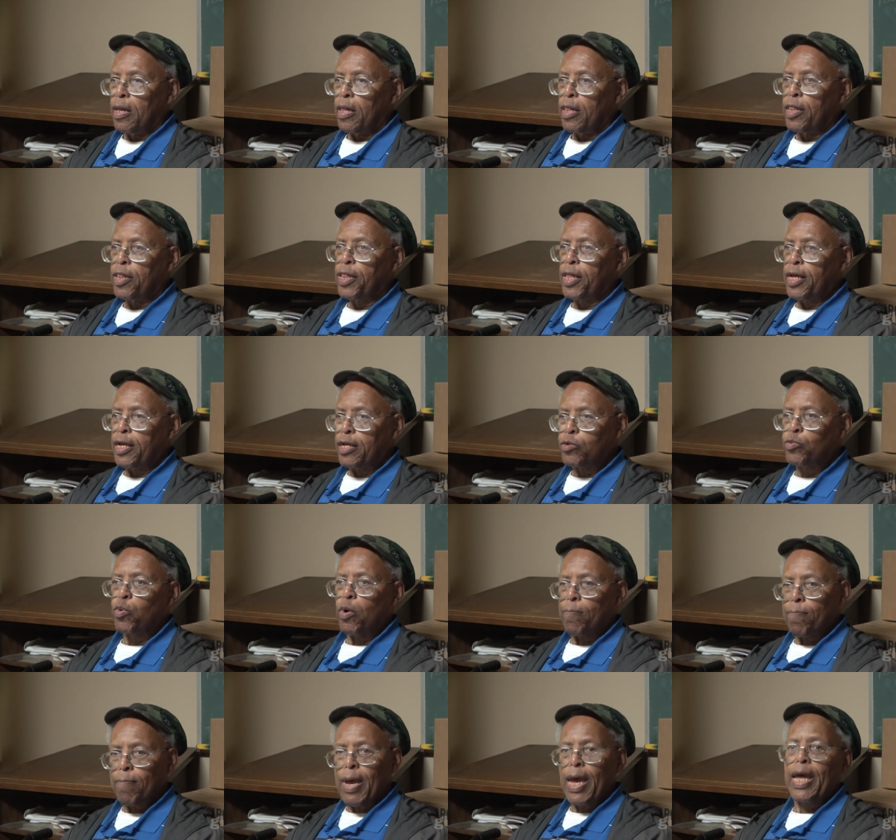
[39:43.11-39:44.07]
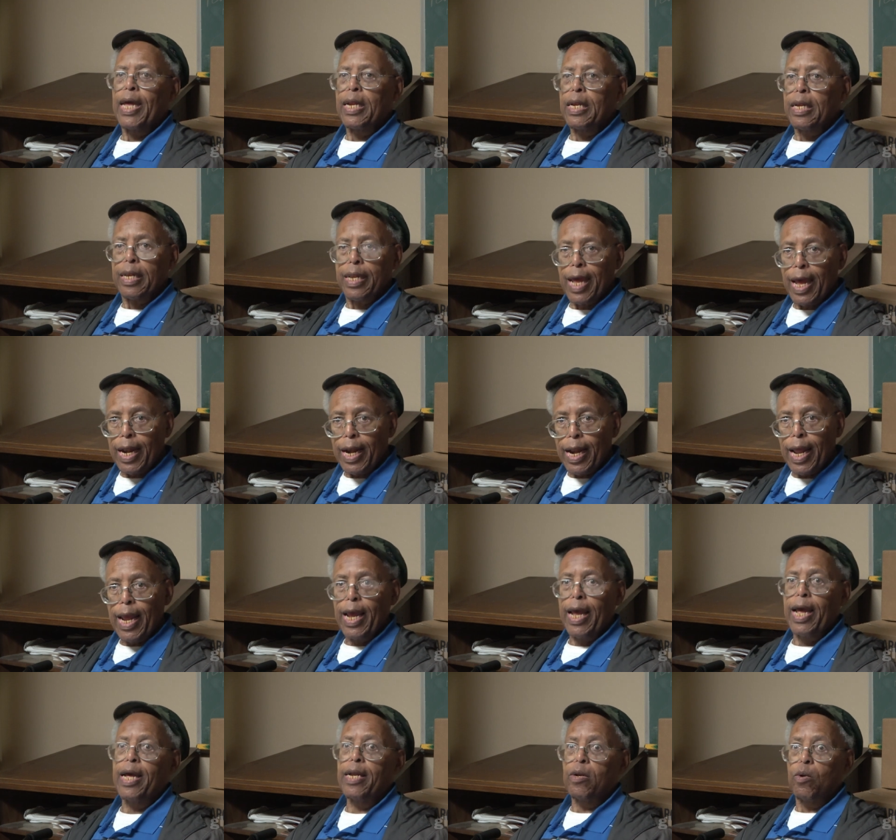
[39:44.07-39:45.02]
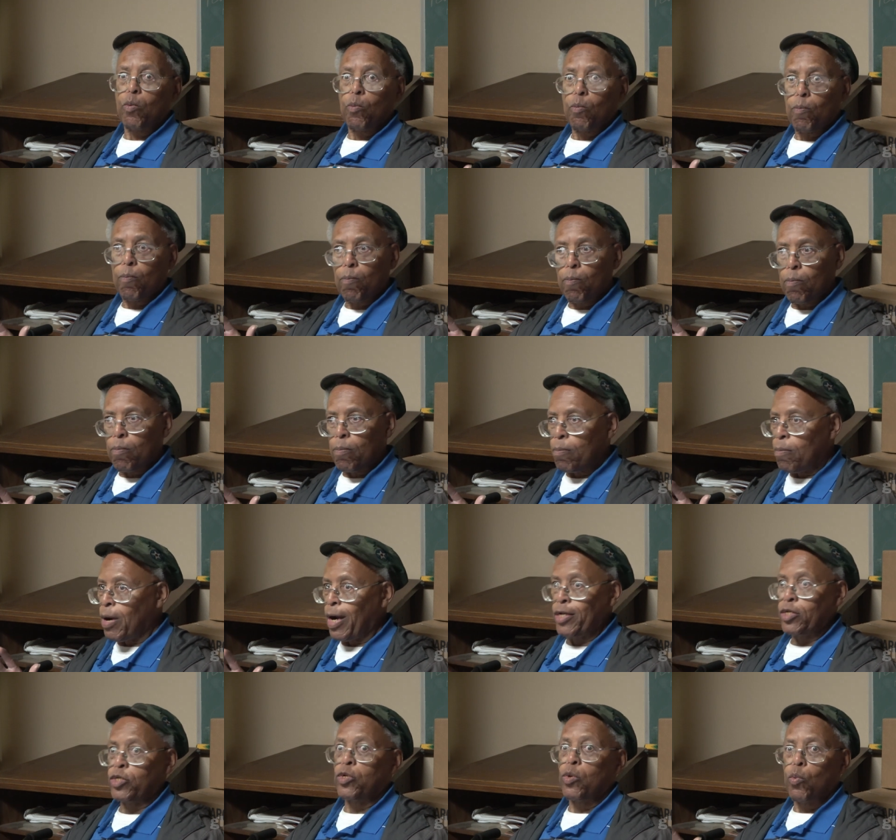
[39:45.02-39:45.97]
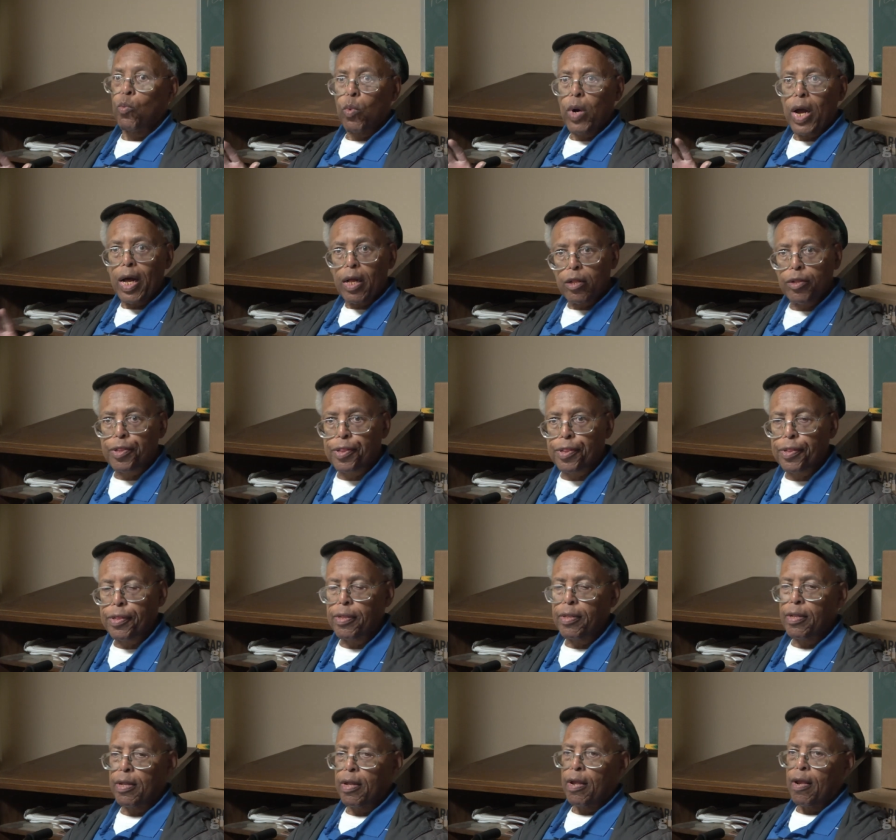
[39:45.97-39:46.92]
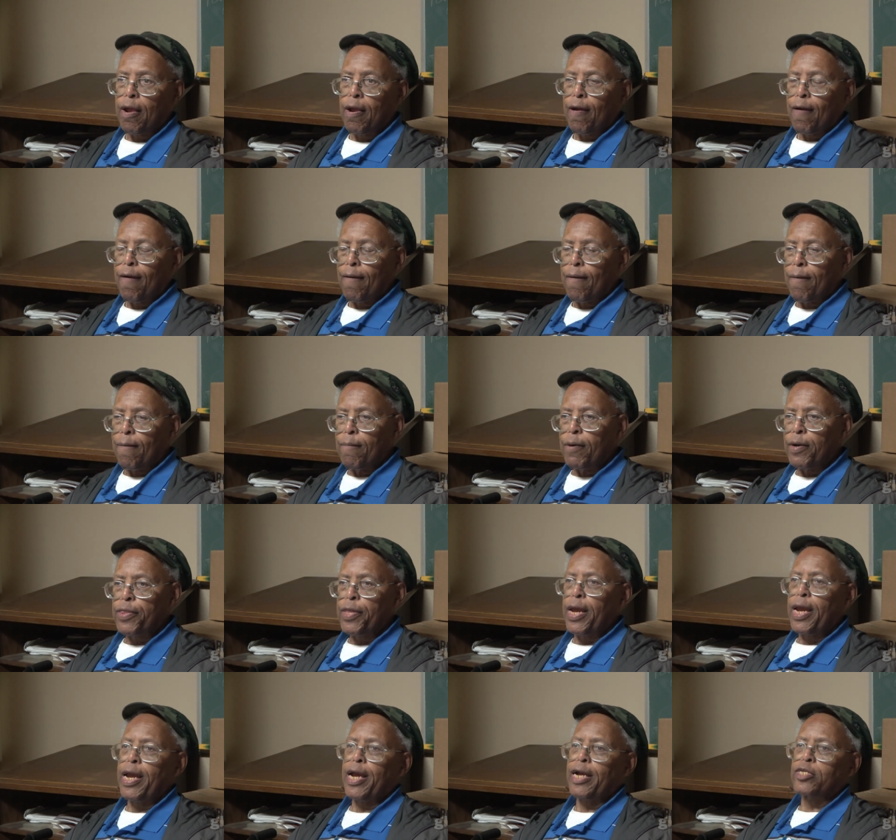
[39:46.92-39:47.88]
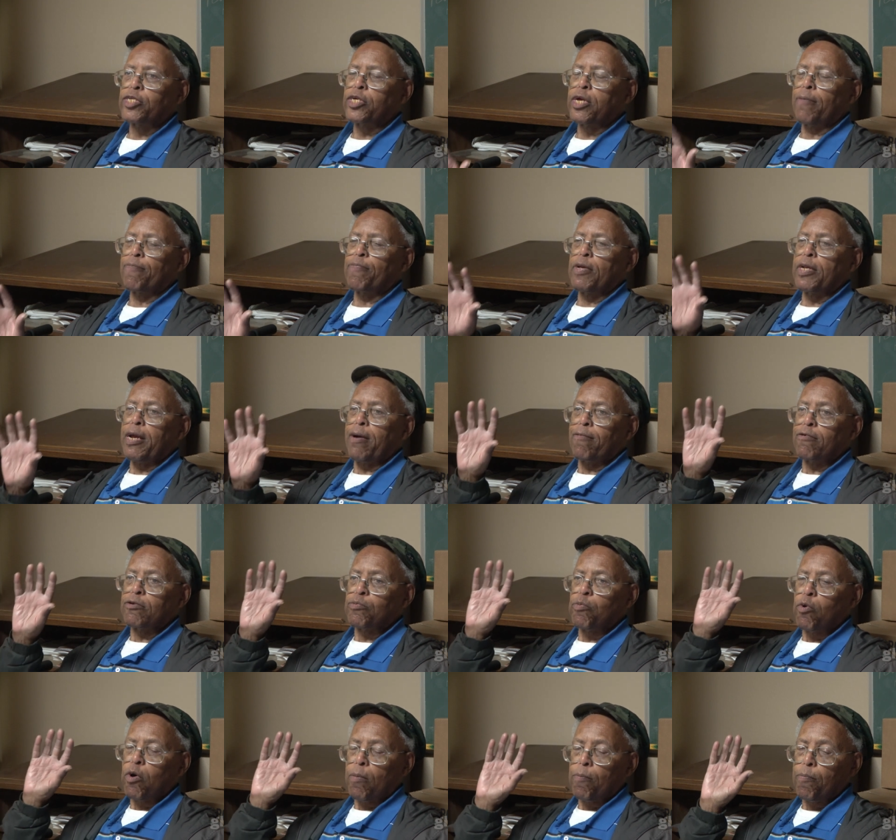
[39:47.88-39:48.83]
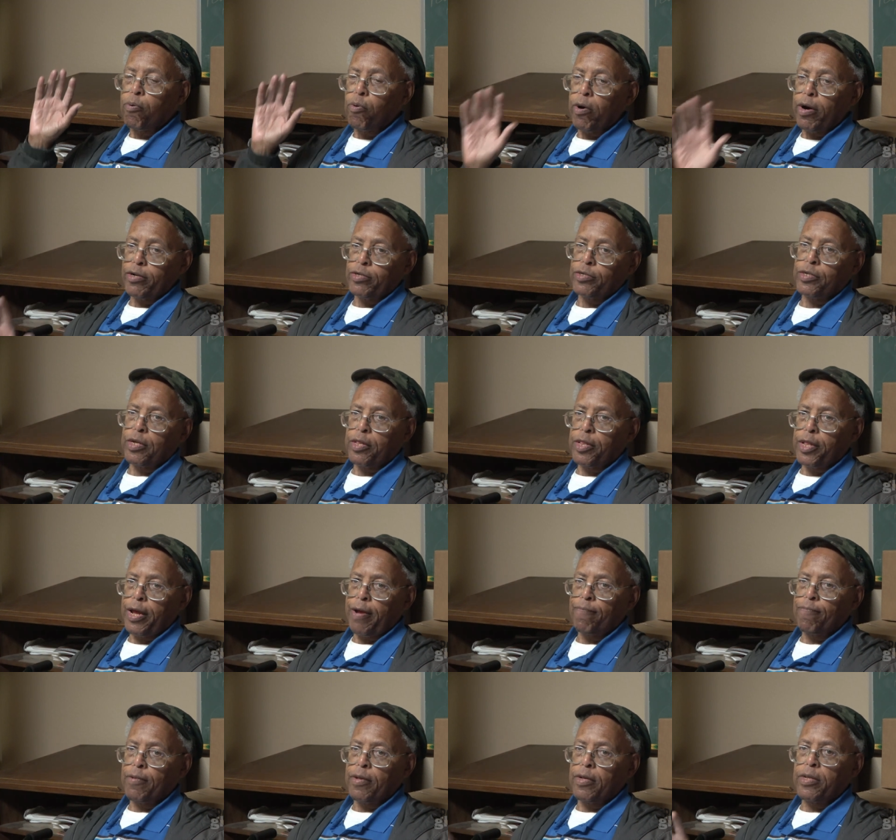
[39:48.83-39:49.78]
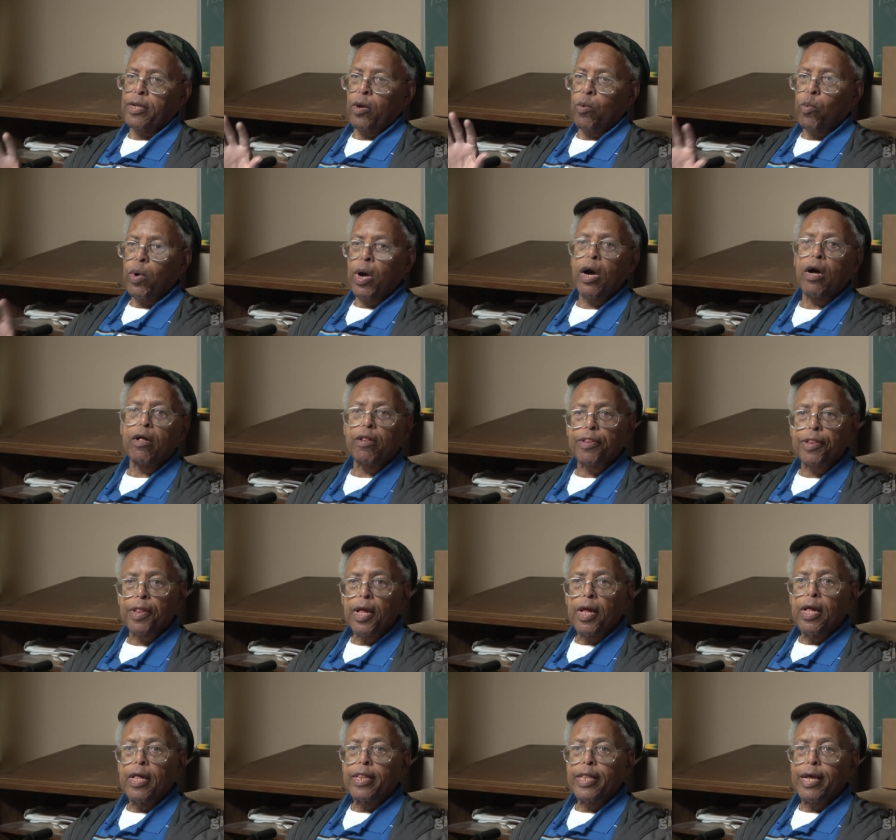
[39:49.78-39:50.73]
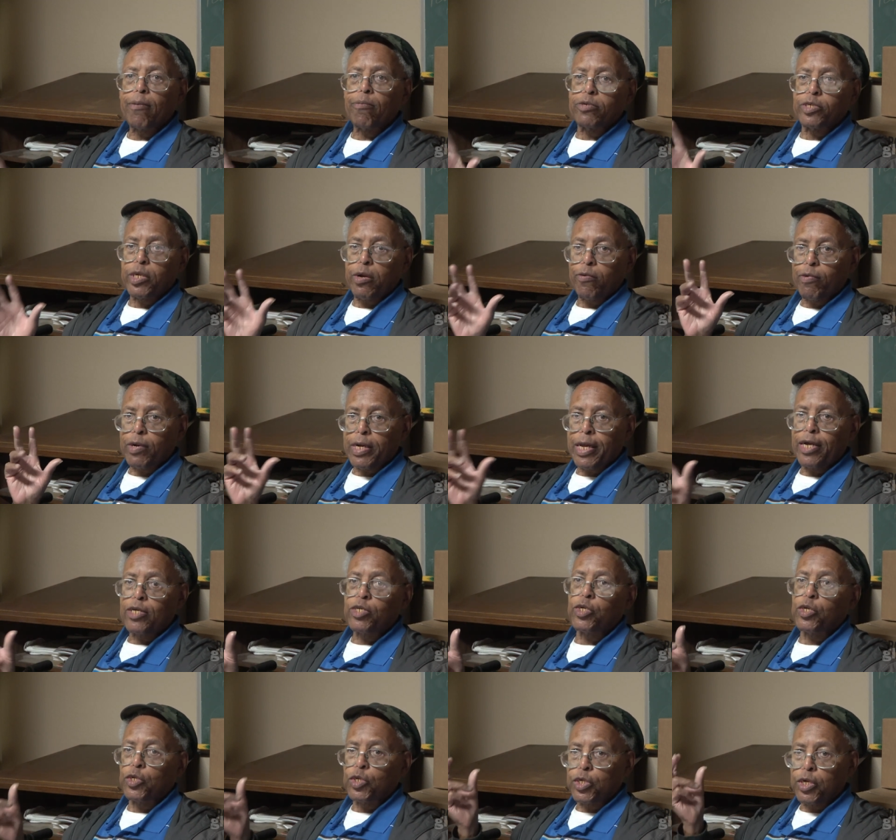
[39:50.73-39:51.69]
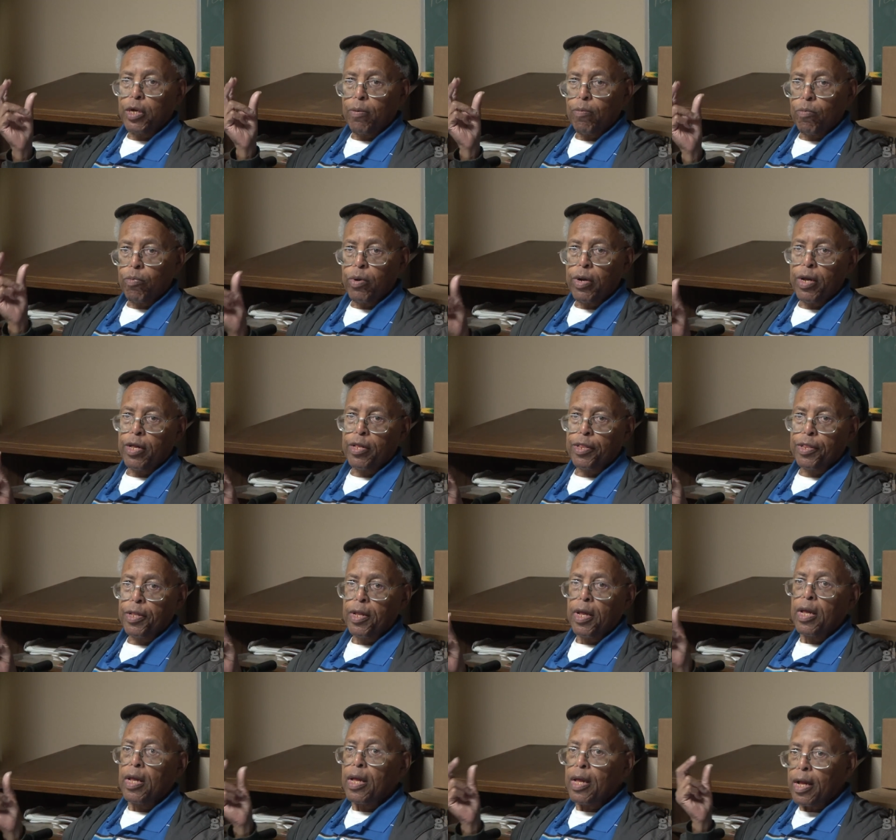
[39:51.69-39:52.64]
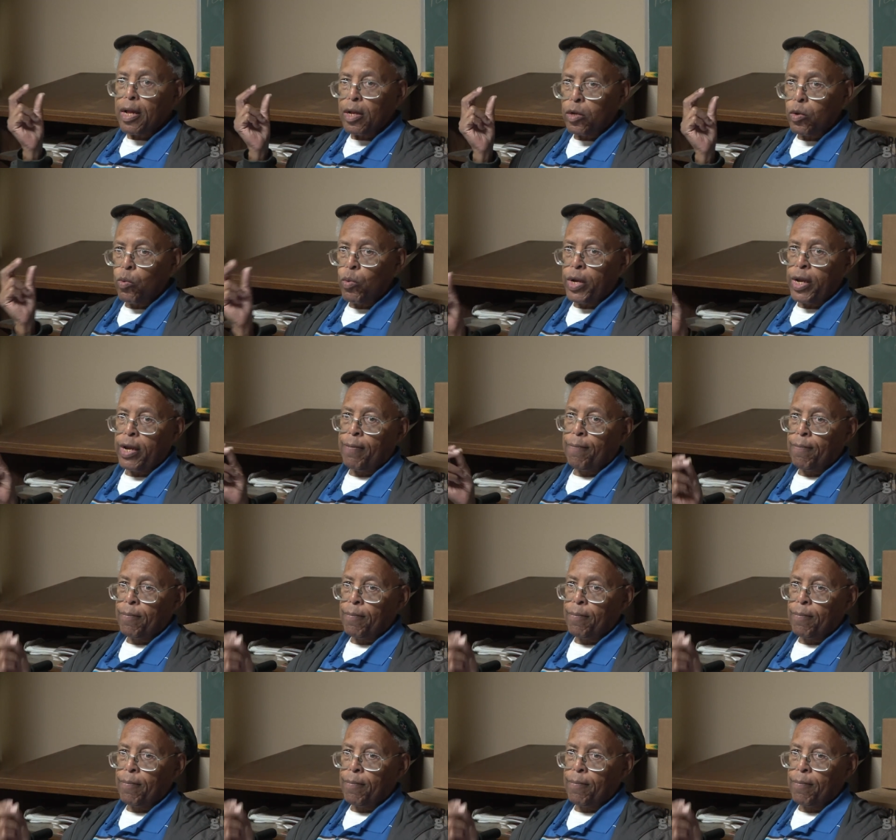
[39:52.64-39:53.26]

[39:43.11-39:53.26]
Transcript: These were men that had much wealth, but they had something that was more important to them than their wealth. That was their relationship with Elohim.